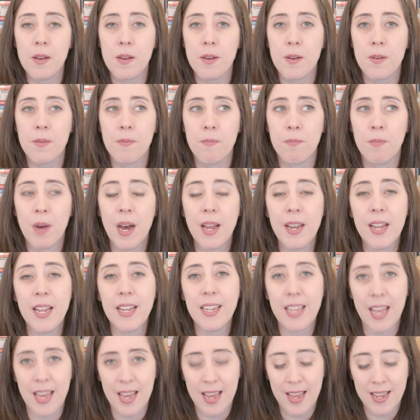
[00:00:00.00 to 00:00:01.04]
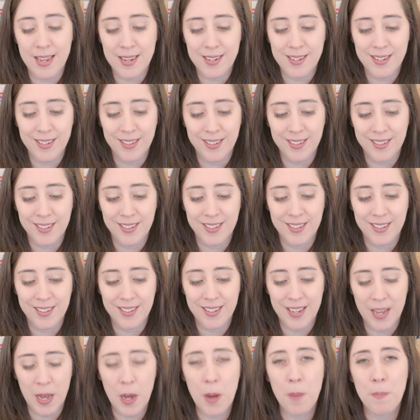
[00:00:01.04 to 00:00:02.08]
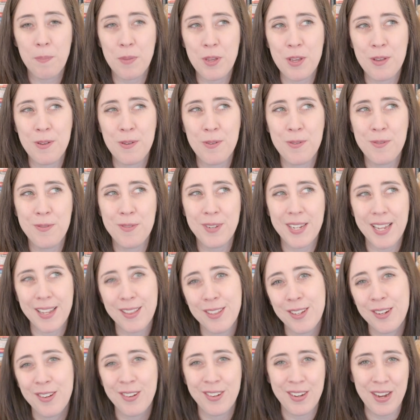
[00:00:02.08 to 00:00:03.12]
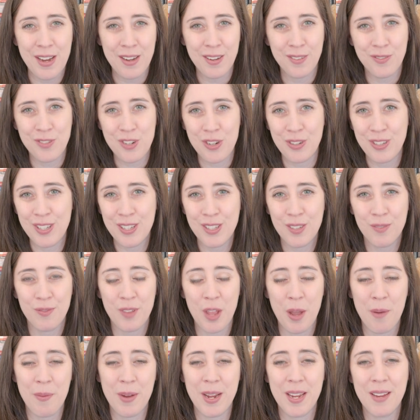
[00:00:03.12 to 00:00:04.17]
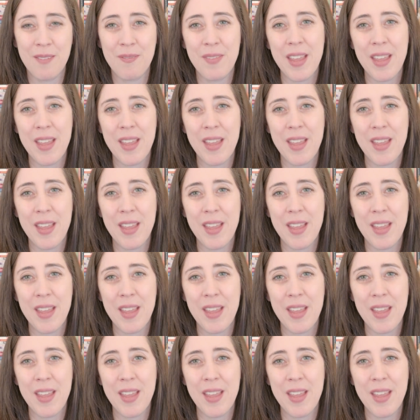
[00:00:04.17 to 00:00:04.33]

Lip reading: But it can help you get the creative juices flowing.